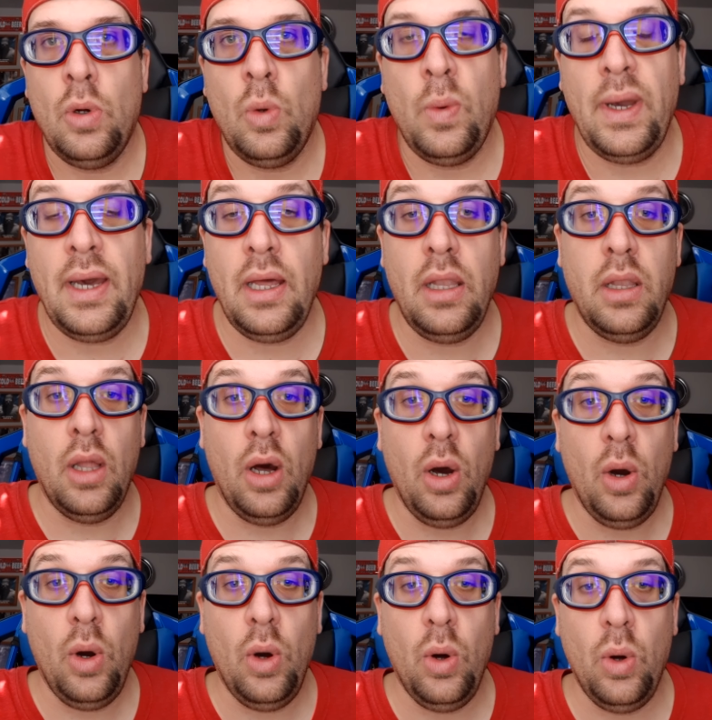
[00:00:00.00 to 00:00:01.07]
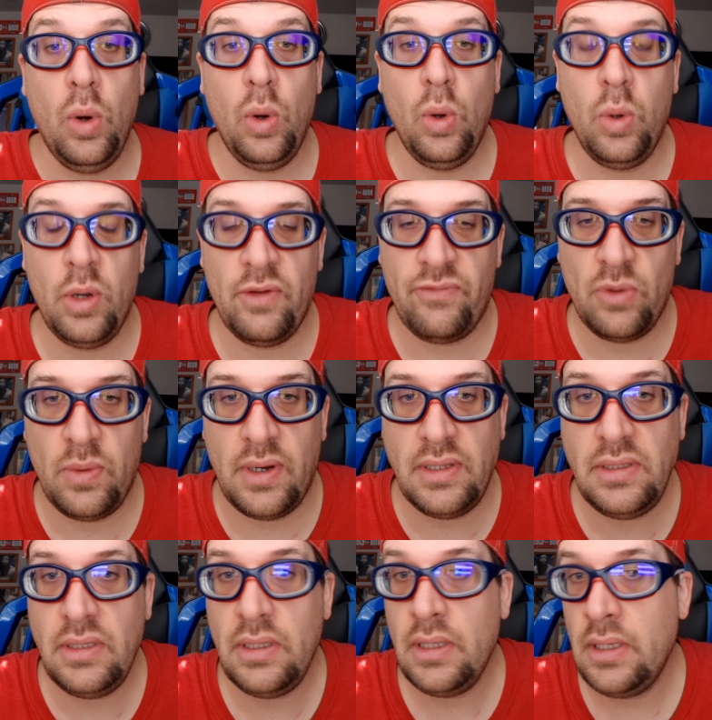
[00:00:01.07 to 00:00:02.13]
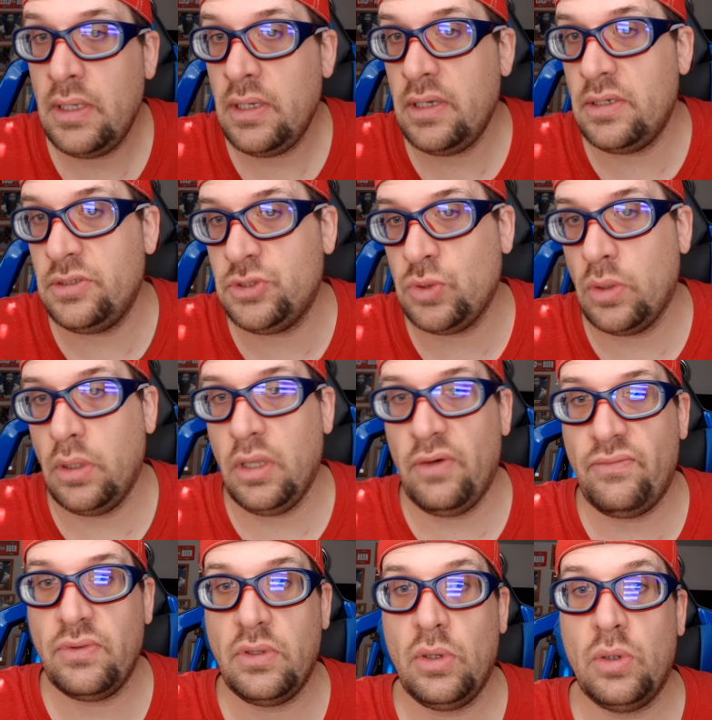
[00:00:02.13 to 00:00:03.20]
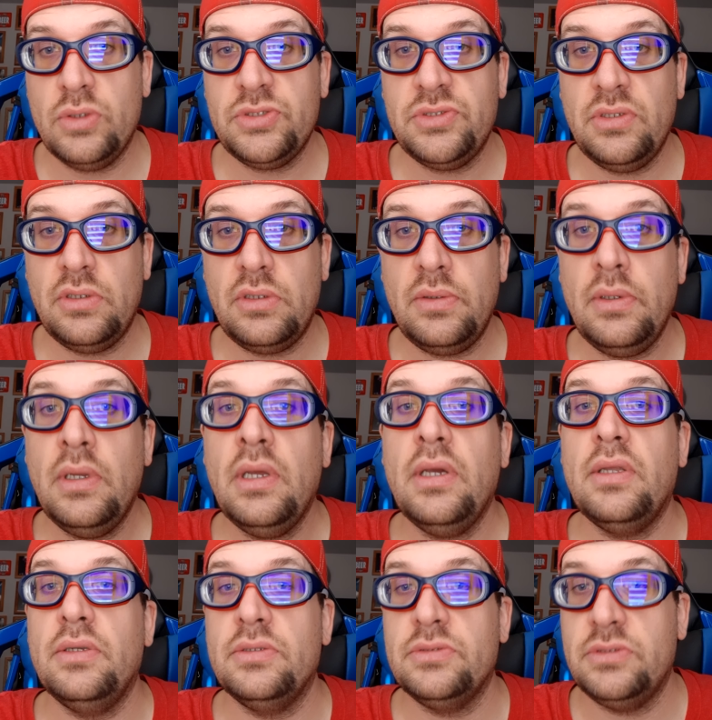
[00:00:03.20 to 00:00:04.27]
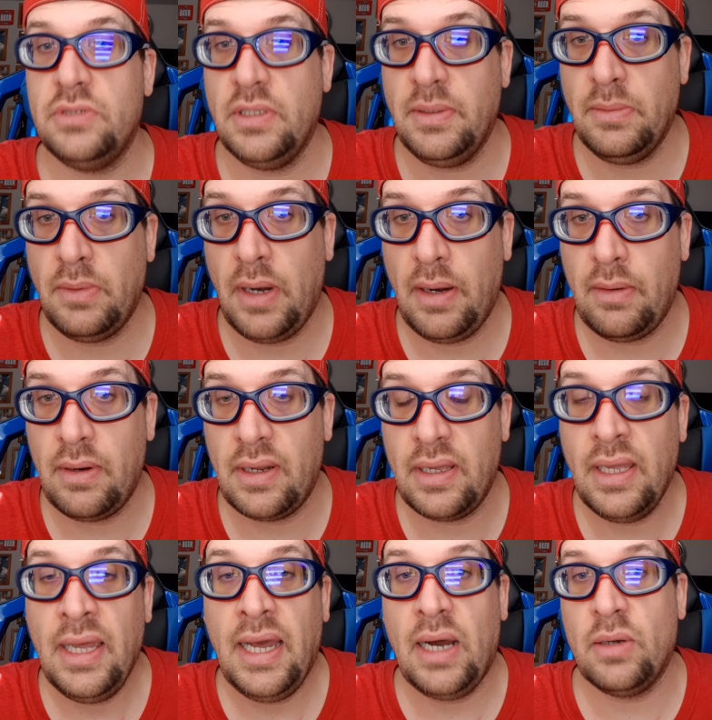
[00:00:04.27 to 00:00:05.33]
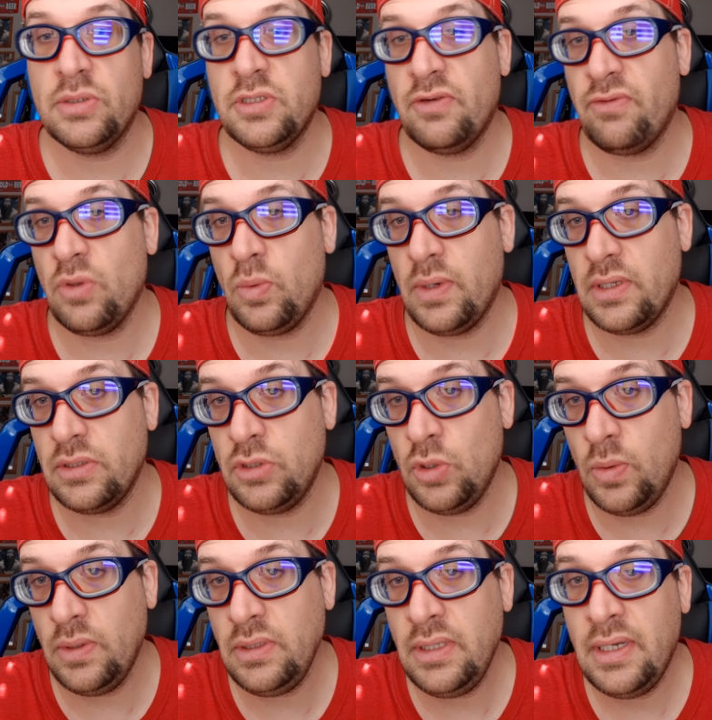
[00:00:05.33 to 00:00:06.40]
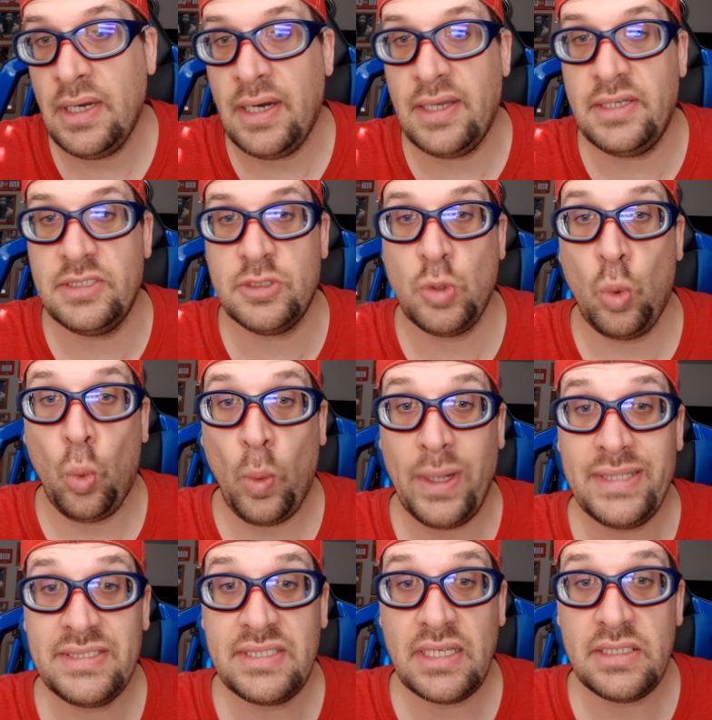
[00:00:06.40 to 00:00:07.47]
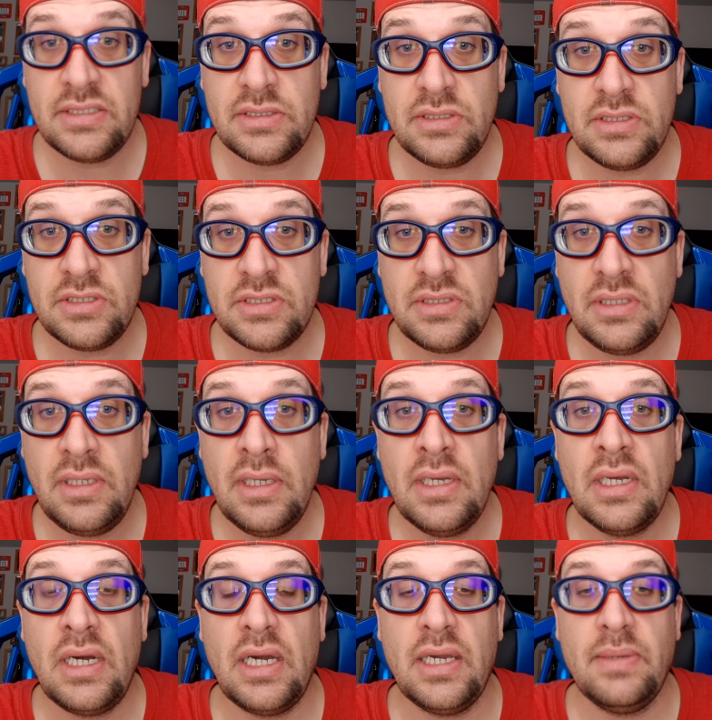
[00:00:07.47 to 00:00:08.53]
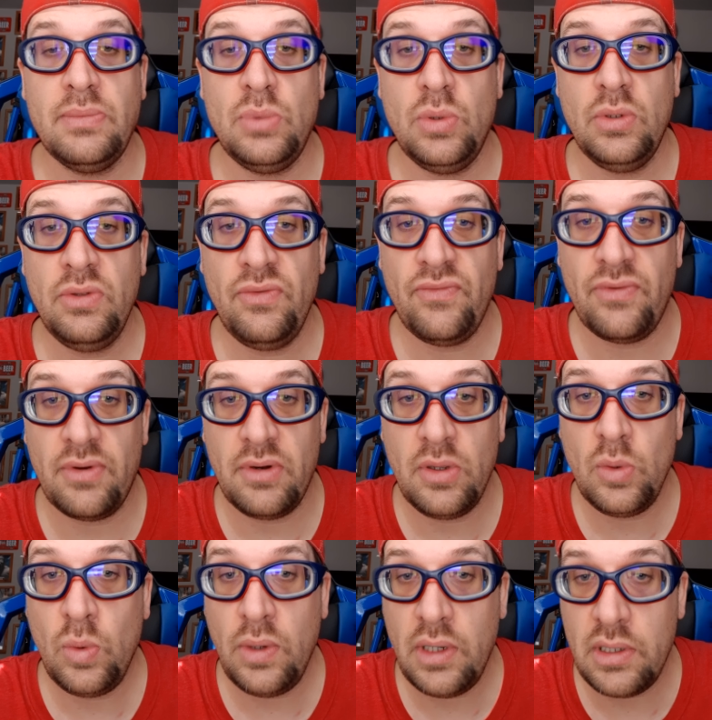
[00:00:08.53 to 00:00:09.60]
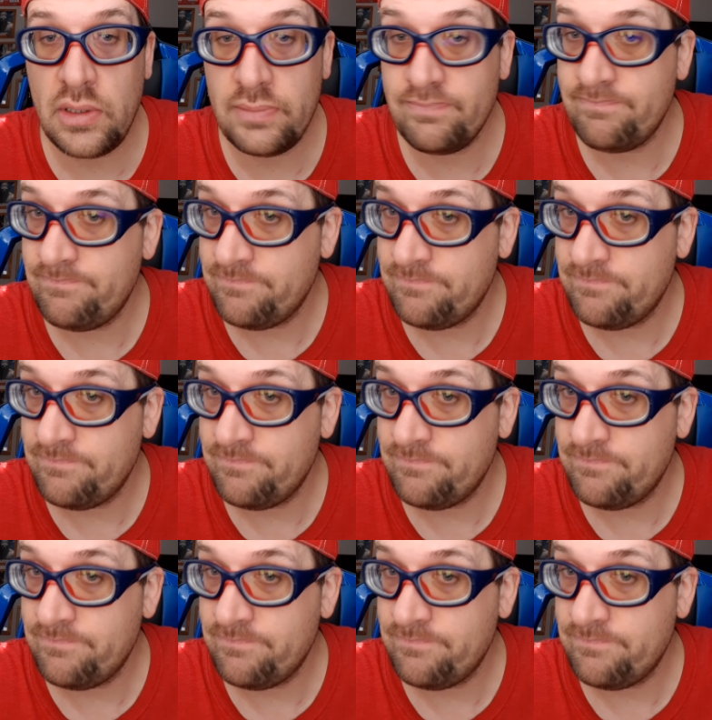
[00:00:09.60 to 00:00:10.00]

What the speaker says: Well, hello, everyone. It is your lovely host here. It is Team Rarai. How is everyone doing? And it's Wednesday's edition. I am doing very well.